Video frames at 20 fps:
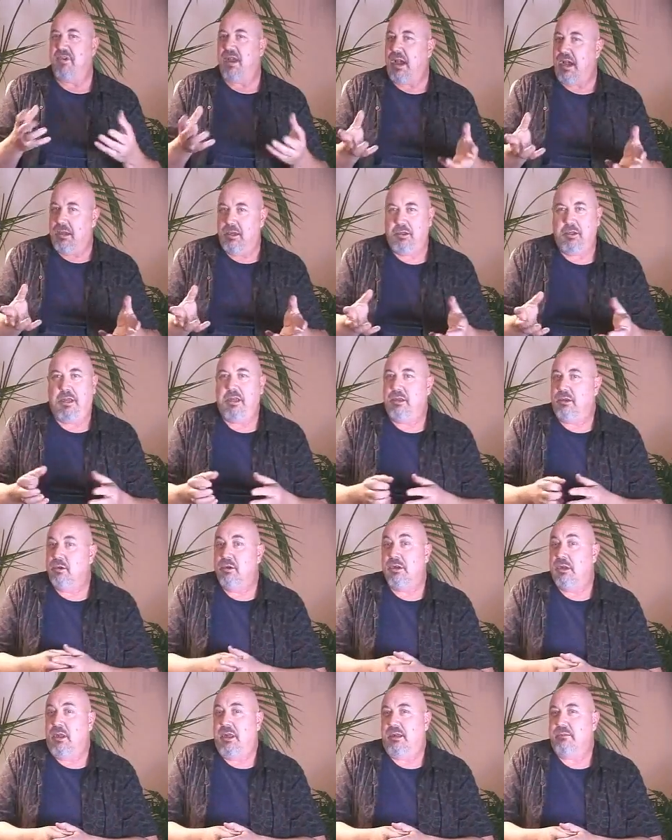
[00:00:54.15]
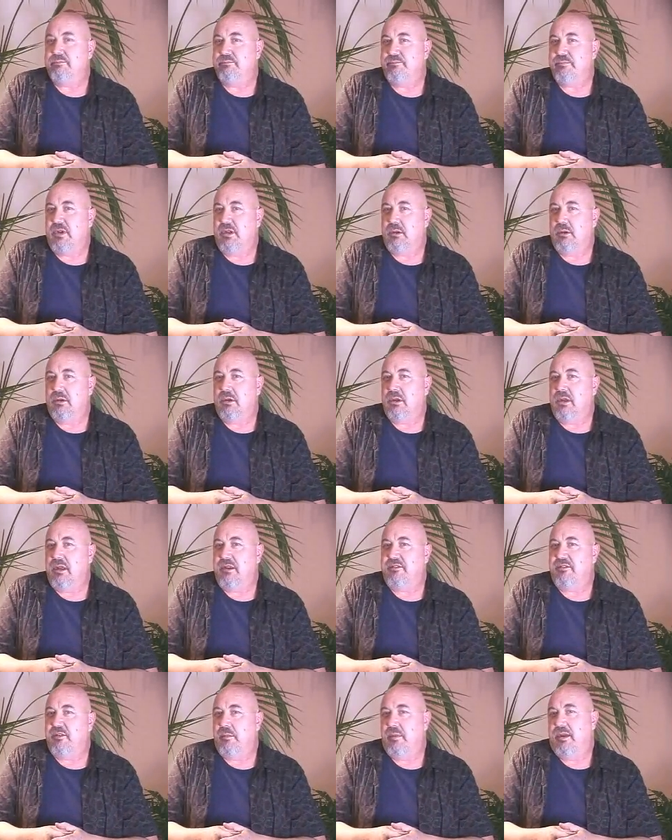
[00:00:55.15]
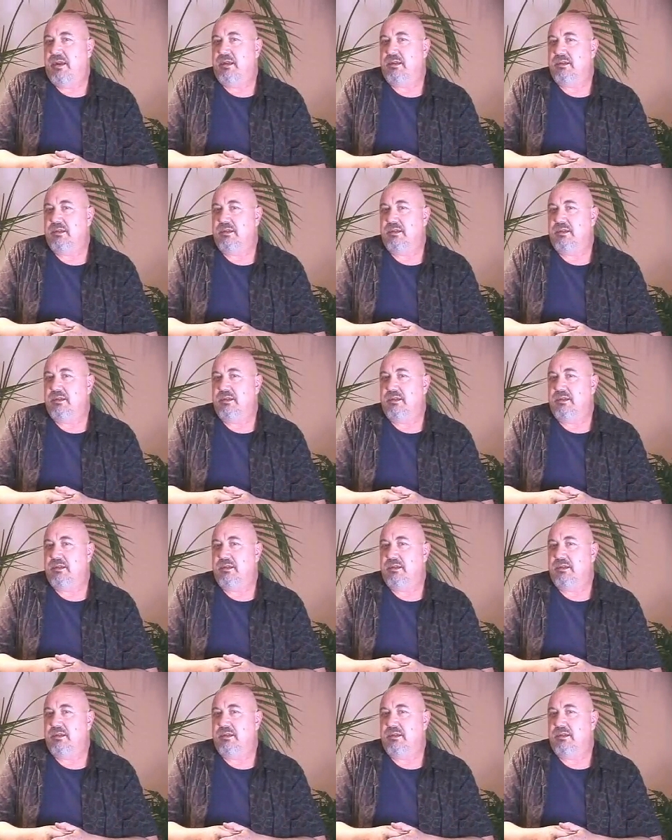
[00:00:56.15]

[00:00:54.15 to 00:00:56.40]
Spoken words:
I learn a lot. I learn a lot from that.